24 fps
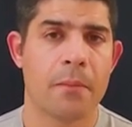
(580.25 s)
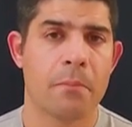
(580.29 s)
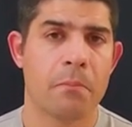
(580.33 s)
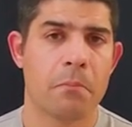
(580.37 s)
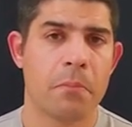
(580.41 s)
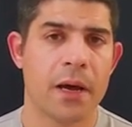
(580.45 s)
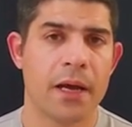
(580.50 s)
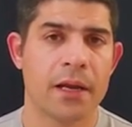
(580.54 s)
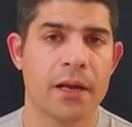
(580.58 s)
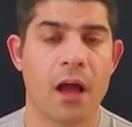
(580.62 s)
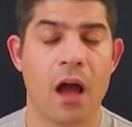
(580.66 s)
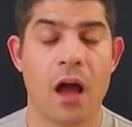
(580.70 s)

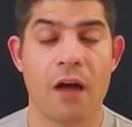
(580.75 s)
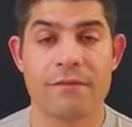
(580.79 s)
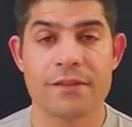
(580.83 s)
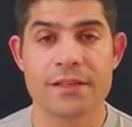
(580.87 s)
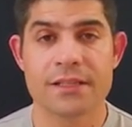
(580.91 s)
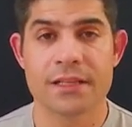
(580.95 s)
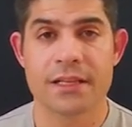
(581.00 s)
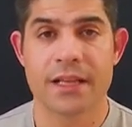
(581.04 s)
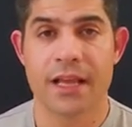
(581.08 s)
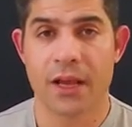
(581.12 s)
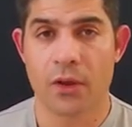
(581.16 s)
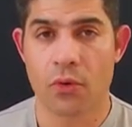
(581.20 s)
But
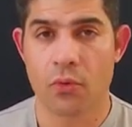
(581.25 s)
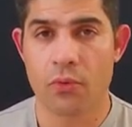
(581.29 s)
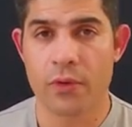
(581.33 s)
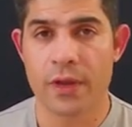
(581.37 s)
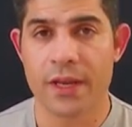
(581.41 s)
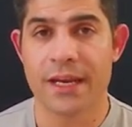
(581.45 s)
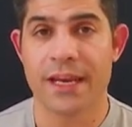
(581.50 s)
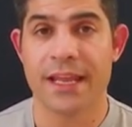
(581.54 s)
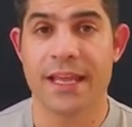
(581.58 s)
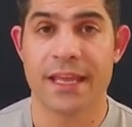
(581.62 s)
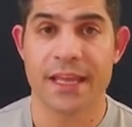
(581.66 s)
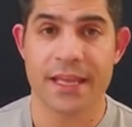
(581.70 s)
obviously a
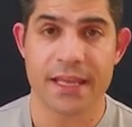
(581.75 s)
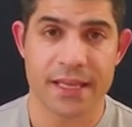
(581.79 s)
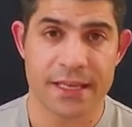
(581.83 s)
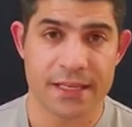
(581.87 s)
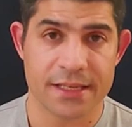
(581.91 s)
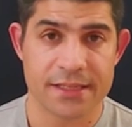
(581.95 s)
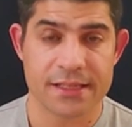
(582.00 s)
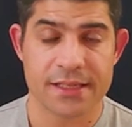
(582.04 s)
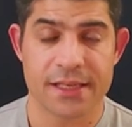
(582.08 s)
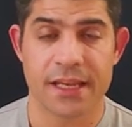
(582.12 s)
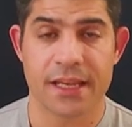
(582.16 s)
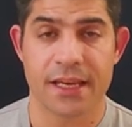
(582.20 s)
queen
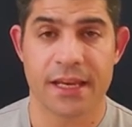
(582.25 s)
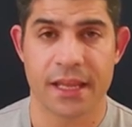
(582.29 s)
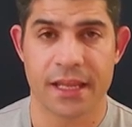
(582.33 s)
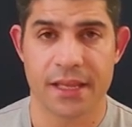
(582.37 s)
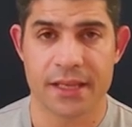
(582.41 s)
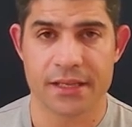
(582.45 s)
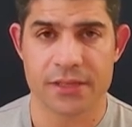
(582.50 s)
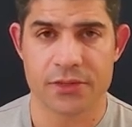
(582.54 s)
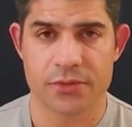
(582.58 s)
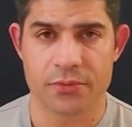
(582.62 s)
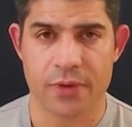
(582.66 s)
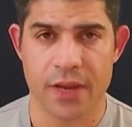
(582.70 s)
is in
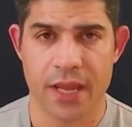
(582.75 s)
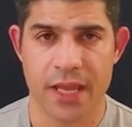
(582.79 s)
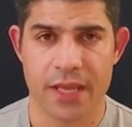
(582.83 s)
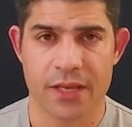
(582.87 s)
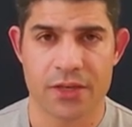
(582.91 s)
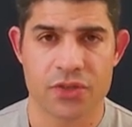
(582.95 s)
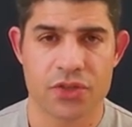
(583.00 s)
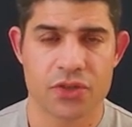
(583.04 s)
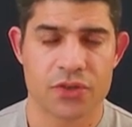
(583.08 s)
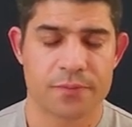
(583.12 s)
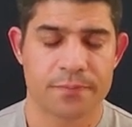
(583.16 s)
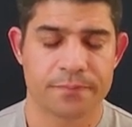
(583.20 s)
his
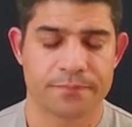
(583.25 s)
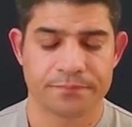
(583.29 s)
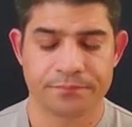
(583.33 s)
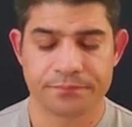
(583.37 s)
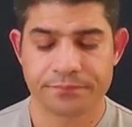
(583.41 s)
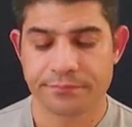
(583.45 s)
range,